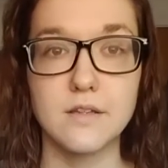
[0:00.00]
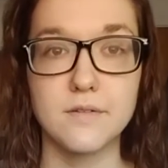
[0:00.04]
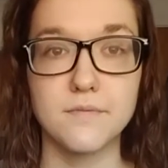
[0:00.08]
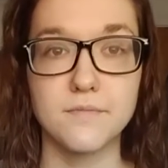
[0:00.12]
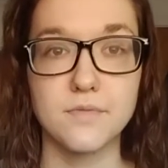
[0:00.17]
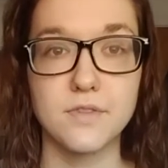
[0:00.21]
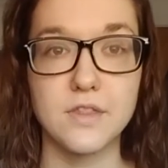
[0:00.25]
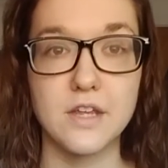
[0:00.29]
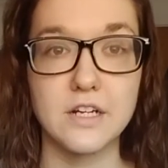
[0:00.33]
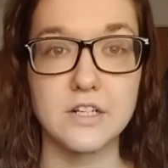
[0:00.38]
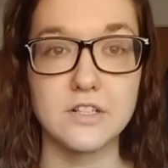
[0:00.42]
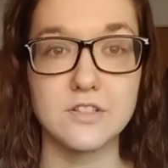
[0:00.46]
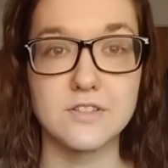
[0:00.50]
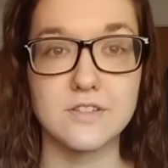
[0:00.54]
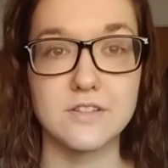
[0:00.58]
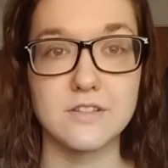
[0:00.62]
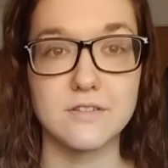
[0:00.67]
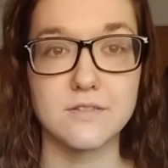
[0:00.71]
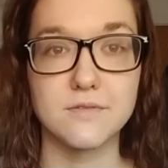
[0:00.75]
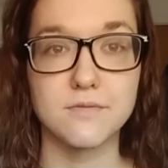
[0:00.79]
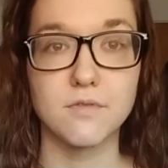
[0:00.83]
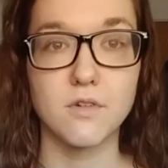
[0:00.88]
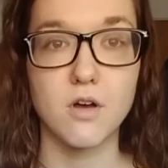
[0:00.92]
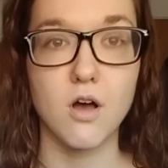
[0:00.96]
there's
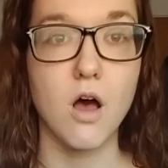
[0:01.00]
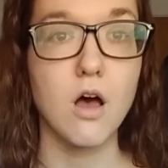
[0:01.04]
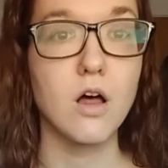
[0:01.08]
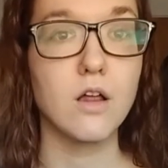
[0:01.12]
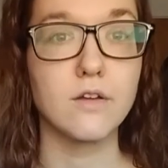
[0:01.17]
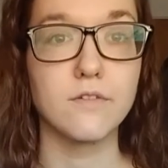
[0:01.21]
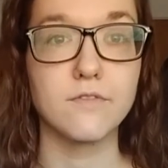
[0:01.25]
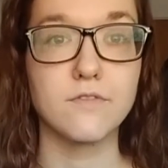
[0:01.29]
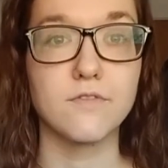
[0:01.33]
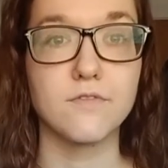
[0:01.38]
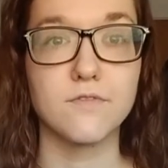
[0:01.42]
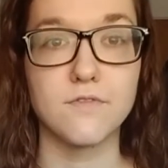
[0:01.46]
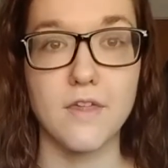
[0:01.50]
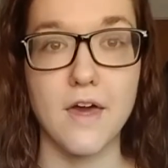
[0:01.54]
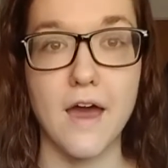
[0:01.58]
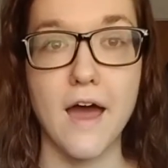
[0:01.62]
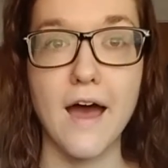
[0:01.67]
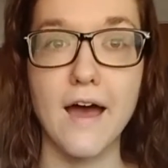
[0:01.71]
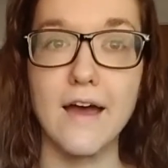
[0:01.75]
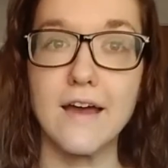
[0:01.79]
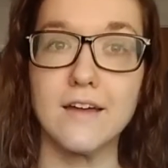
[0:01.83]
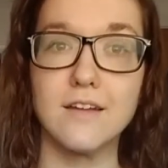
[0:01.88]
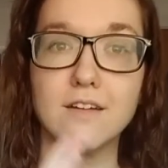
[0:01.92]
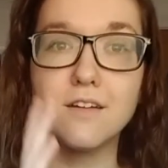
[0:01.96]
all of
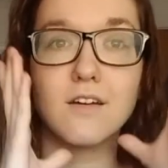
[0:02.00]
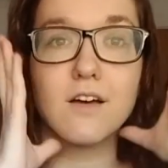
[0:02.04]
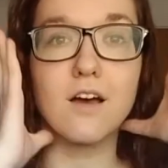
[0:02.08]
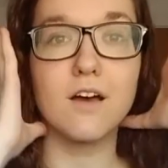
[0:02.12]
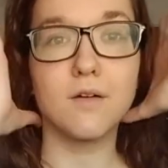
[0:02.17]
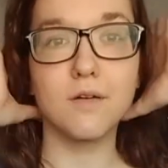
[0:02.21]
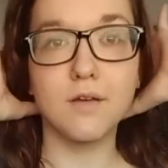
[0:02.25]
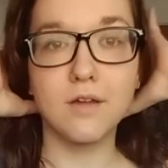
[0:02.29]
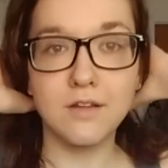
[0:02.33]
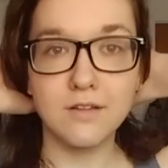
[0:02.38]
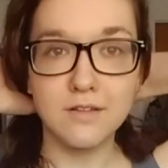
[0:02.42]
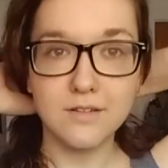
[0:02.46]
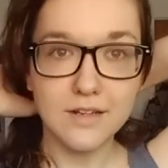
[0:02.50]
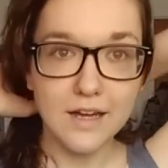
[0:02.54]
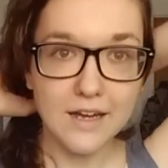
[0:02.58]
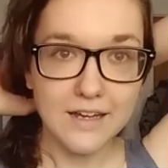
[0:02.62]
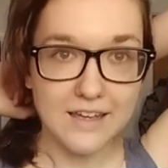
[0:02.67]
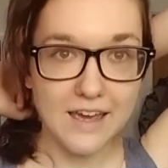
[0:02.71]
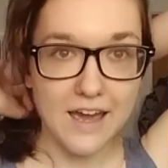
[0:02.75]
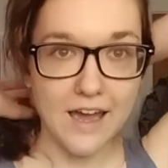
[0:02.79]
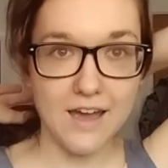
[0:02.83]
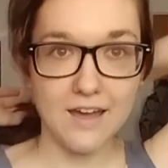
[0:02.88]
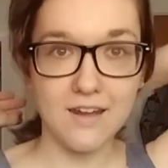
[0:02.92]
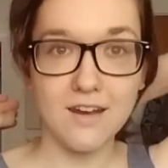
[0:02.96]
that. And
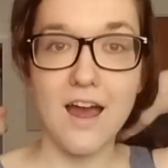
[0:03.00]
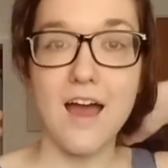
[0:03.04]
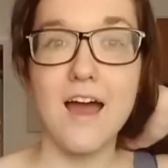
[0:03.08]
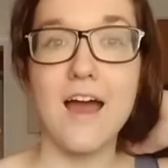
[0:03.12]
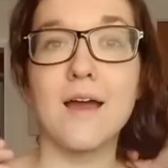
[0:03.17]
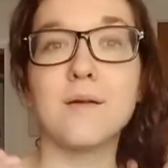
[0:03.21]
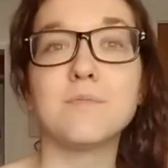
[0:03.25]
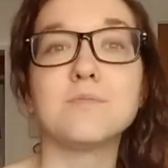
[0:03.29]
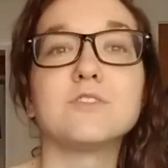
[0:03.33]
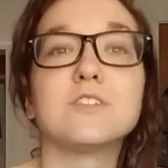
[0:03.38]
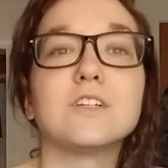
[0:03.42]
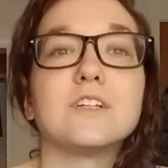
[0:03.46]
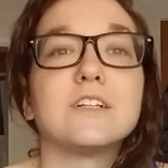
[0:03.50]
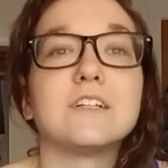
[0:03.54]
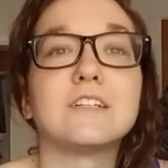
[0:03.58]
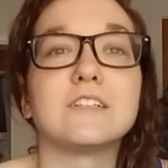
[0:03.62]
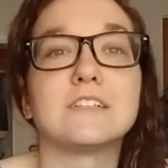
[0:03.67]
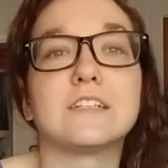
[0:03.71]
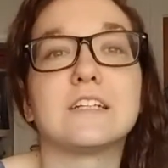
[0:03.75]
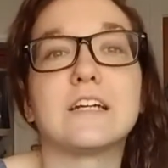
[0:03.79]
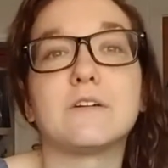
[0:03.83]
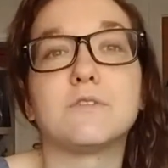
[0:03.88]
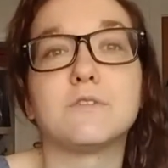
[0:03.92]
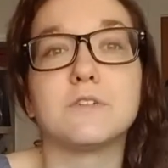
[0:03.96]
again, I'm starting
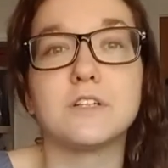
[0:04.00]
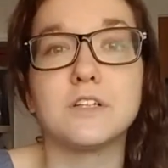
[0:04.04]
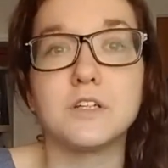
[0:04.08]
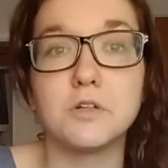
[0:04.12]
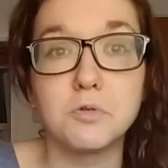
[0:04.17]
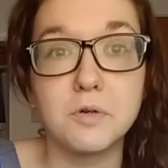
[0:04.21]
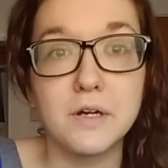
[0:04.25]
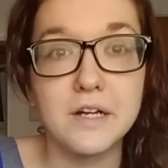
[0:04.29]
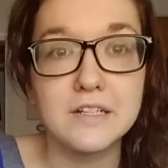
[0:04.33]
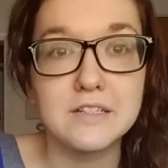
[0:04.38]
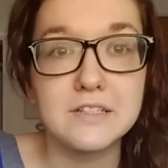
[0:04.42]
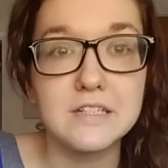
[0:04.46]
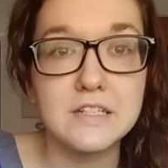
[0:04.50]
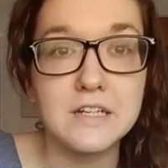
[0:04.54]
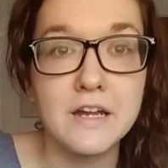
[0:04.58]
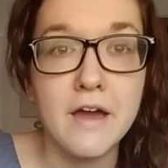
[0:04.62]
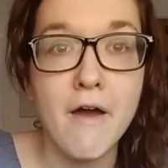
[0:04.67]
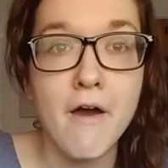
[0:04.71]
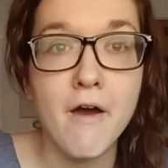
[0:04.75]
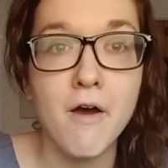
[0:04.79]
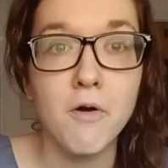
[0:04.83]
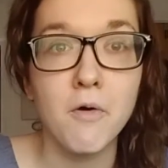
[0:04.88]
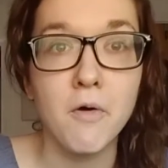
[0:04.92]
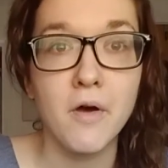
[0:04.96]
to get really ranty
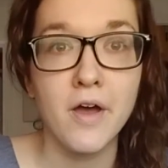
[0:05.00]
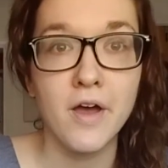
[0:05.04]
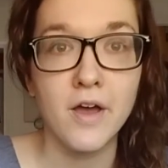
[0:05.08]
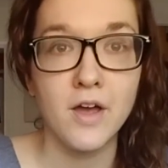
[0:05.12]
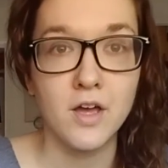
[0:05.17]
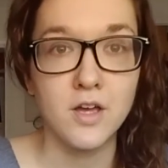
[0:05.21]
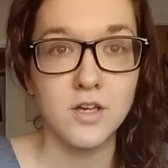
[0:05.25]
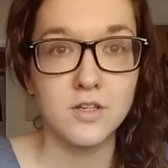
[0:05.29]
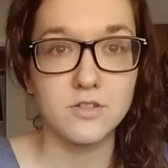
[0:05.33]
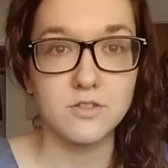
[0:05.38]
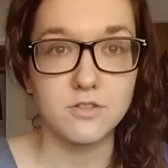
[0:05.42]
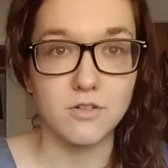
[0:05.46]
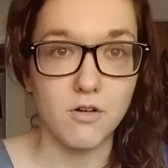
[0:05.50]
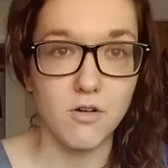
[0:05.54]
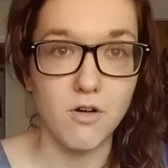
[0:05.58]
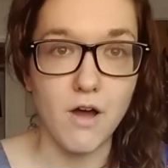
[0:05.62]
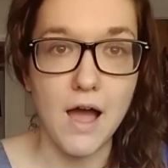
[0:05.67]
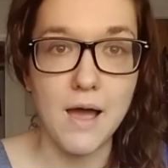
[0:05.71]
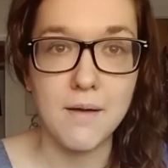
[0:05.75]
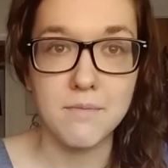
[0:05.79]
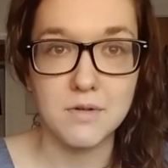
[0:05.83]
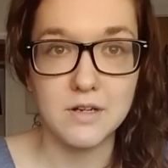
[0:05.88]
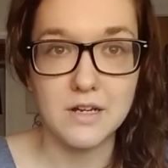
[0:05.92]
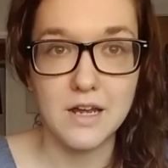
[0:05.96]
now, so
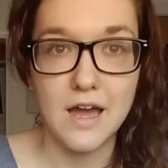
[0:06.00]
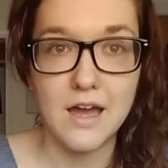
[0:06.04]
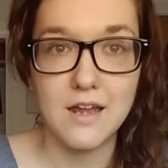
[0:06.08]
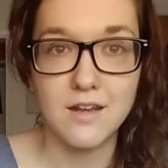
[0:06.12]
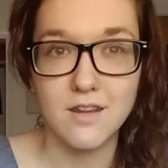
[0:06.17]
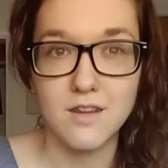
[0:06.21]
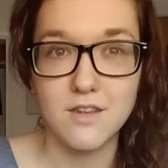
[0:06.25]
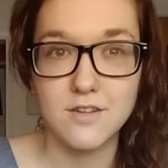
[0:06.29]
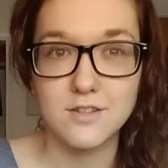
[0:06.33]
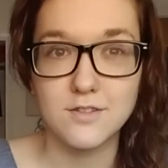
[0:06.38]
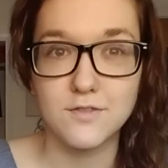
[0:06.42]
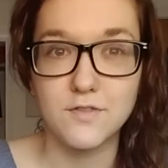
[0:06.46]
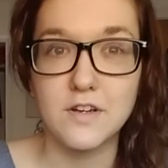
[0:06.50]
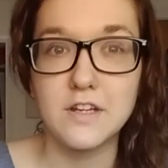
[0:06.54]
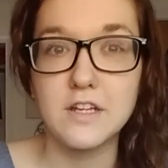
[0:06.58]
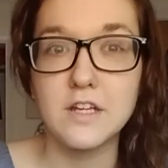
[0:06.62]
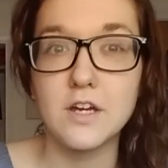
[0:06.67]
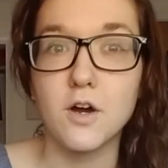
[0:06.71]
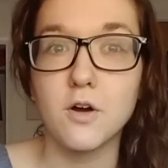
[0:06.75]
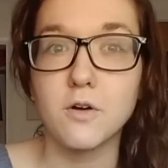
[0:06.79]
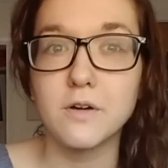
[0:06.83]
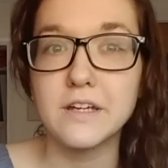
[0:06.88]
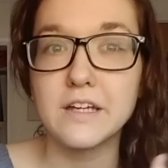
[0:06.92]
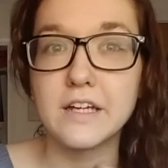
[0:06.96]
I'm going to end this
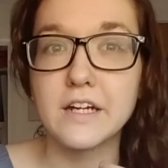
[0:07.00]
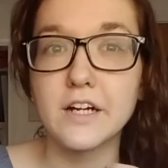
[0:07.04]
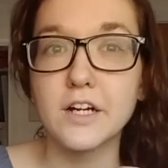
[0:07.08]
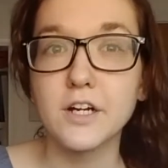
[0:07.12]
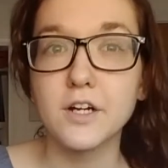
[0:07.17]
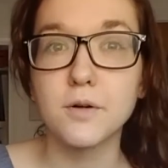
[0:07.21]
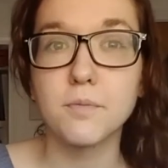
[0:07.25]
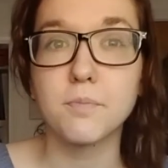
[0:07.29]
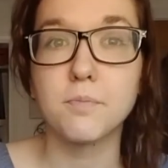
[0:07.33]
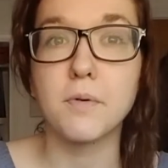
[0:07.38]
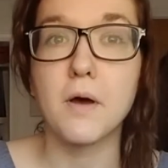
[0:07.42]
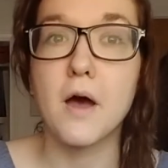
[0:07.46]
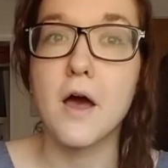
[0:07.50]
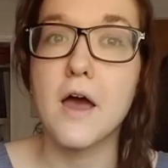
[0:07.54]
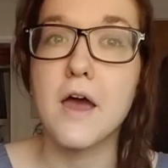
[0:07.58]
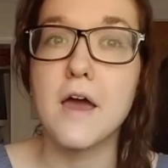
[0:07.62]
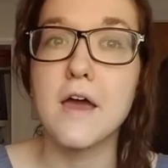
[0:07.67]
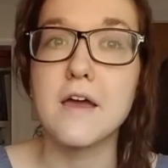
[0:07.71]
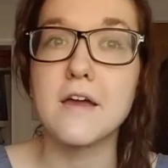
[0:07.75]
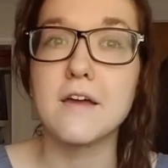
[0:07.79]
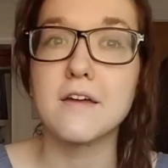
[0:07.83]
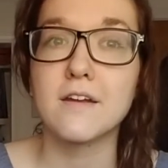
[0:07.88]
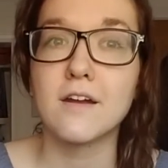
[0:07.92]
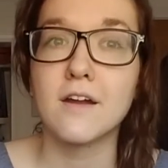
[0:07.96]
video here,
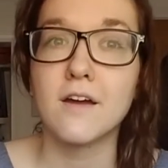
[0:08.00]
but